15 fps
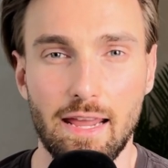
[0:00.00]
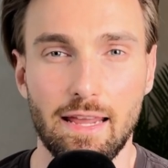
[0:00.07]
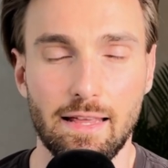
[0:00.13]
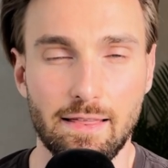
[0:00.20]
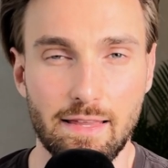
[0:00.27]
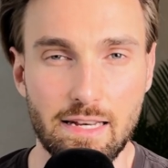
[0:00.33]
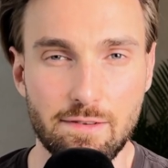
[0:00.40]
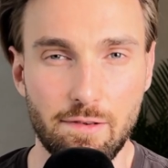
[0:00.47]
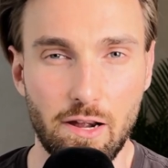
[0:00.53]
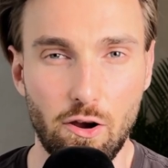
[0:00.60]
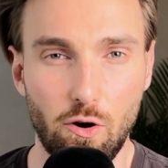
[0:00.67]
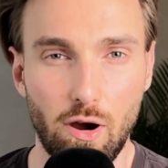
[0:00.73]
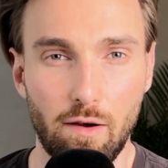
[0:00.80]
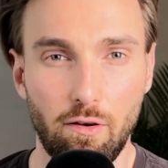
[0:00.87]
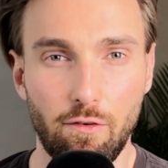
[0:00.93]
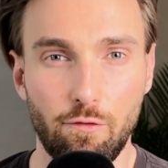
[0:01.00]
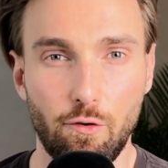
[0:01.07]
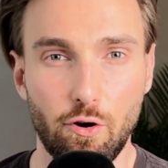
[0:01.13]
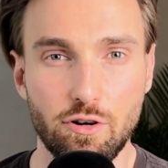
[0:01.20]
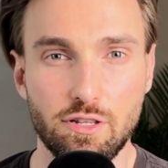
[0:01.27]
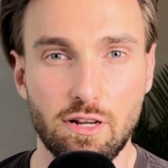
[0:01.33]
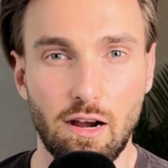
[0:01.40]
In this video I will
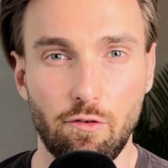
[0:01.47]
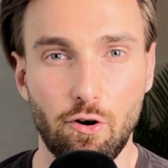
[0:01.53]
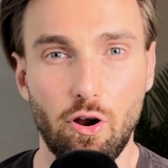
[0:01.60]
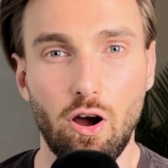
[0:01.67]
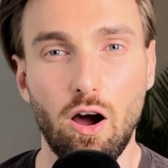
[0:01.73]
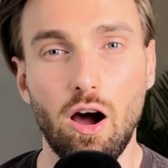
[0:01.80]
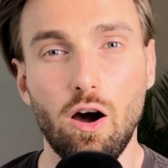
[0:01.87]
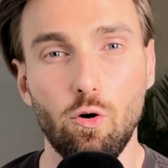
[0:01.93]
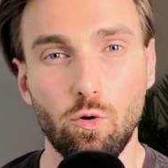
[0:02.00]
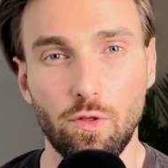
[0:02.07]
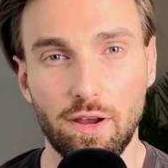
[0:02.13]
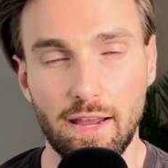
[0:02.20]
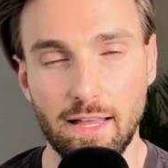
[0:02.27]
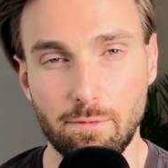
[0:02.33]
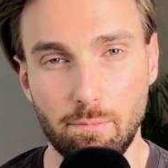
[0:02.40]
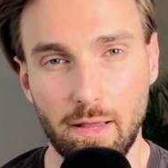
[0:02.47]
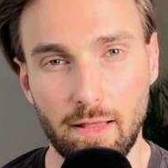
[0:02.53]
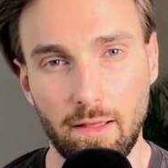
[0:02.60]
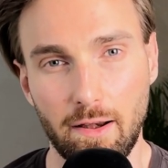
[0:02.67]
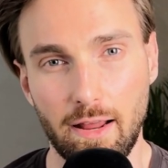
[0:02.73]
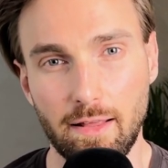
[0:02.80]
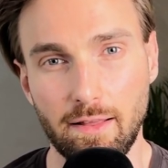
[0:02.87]
first cover how the get
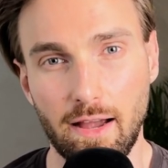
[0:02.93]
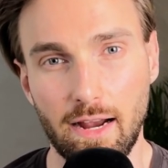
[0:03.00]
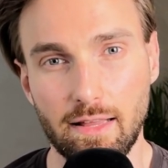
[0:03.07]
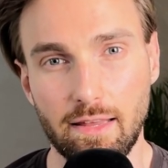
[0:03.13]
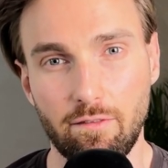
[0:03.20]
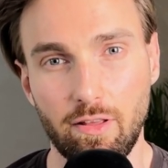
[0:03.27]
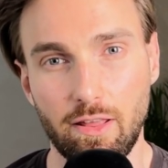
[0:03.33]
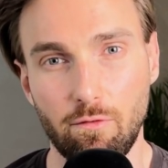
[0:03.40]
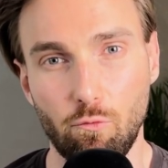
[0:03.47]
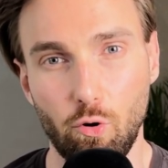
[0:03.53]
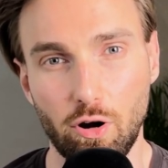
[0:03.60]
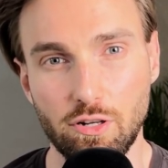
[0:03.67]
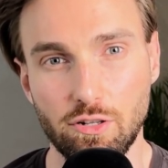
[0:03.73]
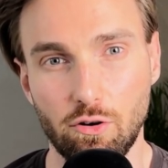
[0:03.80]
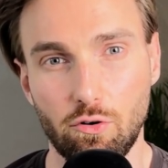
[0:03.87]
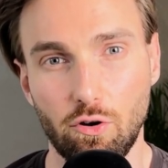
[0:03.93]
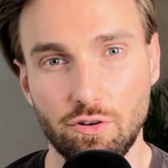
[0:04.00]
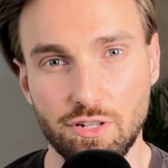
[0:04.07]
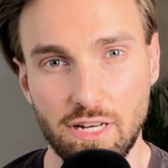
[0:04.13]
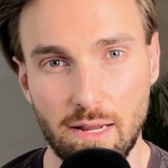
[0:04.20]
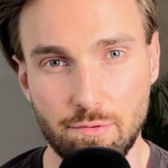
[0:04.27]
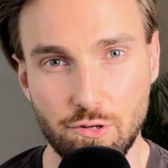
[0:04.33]
metadata activity works on
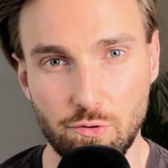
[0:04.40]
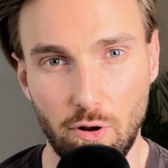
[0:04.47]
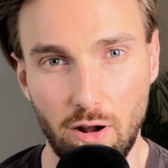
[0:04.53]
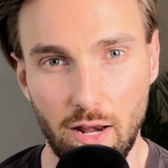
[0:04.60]
conceptual